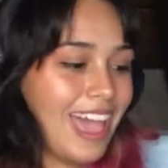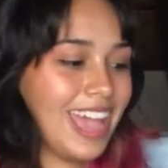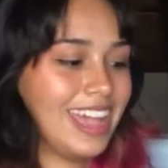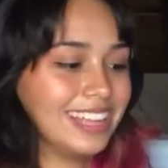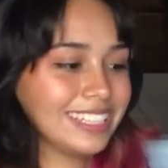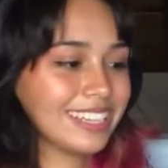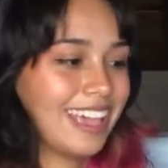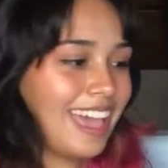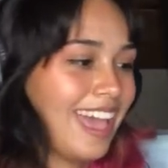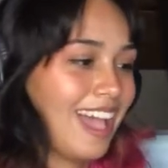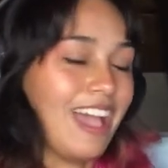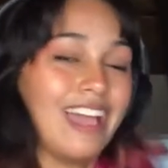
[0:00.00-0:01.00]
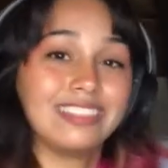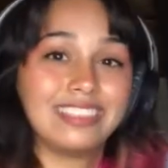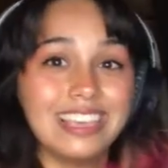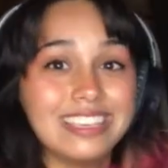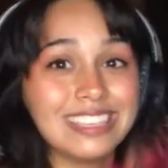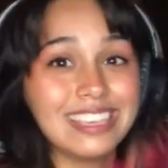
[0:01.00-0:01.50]
And
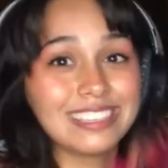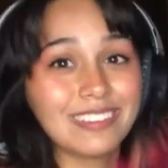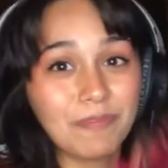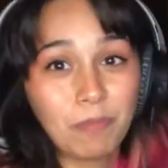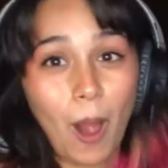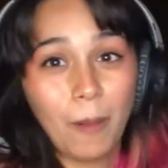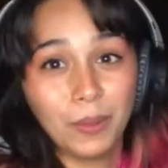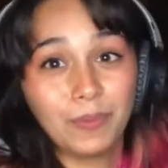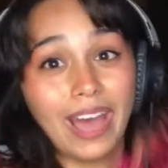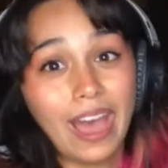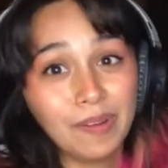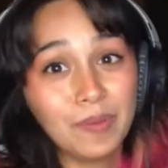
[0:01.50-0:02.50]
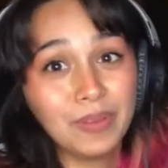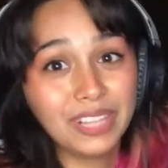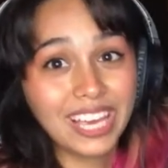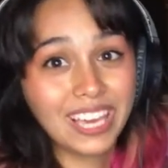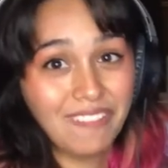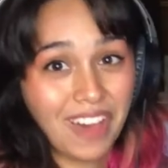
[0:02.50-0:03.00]
this is probably what I would be
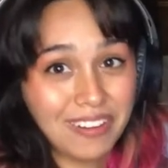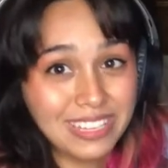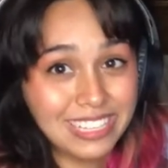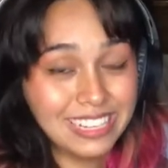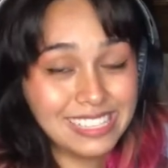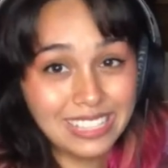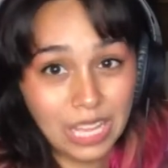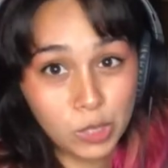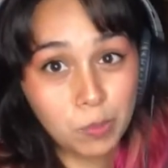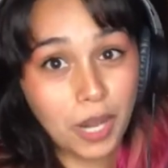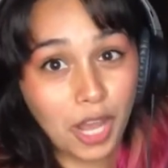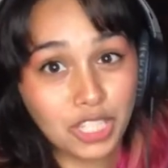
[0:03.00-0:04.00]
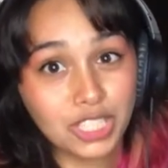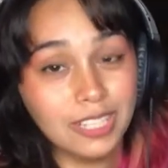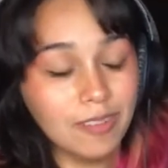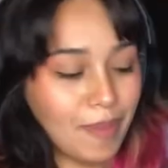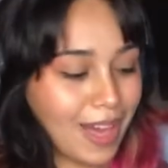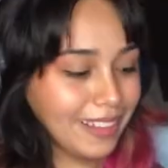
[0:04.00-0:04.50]
like if I was in a stage production
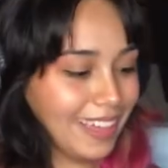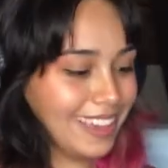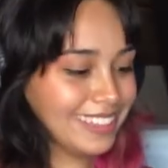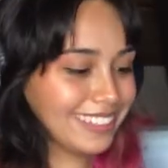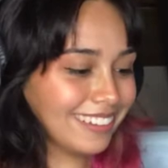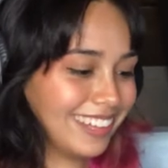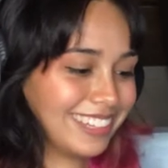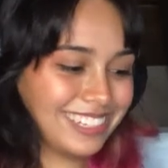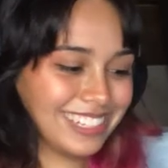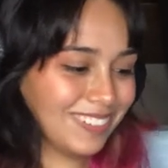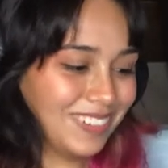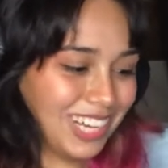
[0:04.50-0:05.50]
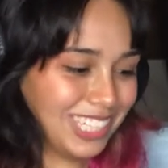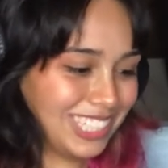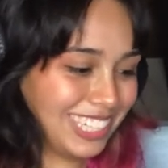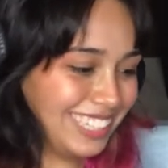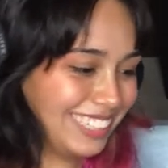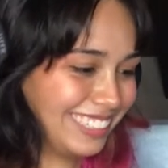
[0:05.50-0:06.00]
of ballet. So let's just watch it.